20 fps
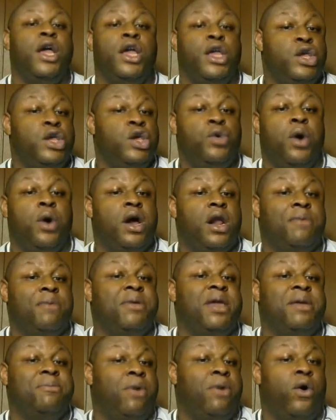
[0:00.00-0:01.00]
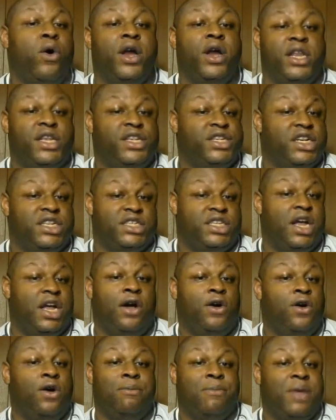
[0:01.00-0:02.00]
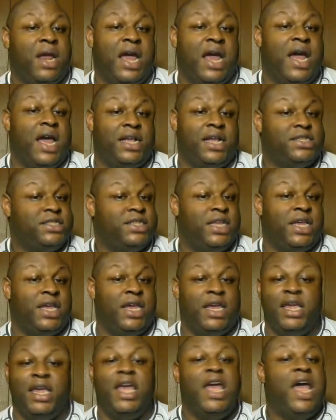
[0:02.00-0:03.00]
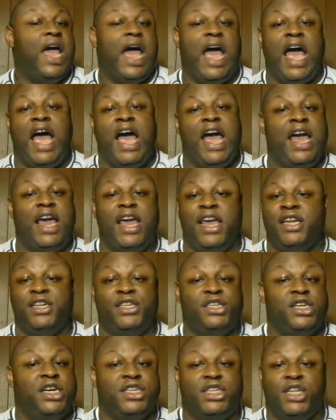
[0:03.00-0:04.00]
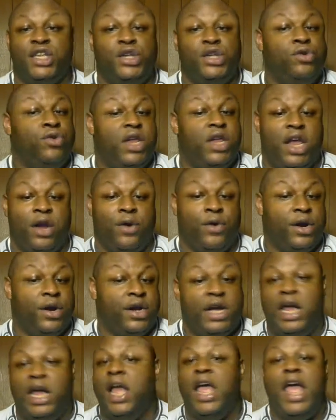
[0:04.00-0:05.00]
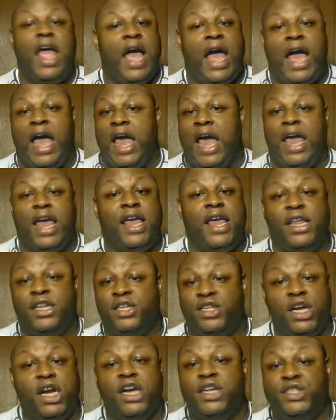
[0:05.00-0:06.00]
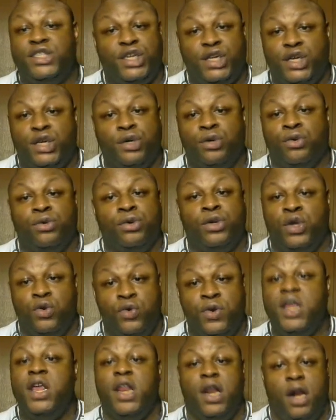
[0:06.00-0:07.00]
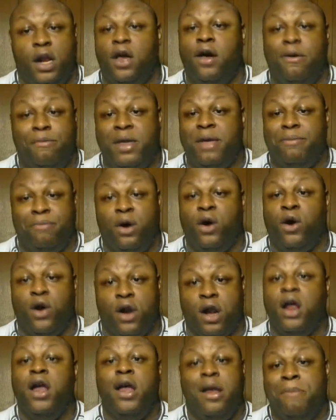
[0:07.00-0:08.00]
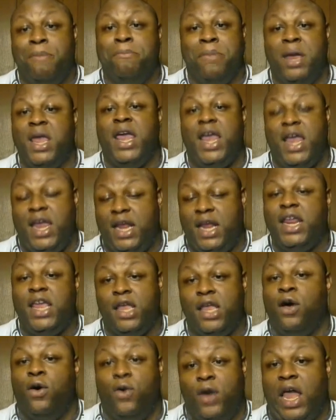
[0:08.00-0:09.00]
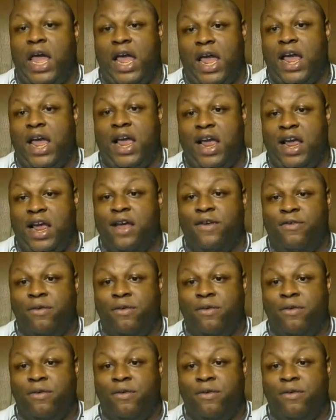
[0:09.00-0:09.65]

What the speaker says: You want to be more than just a homie, I see. I ain't judging you, Lyrica. I ain't judging you. You need a little bit more men in your life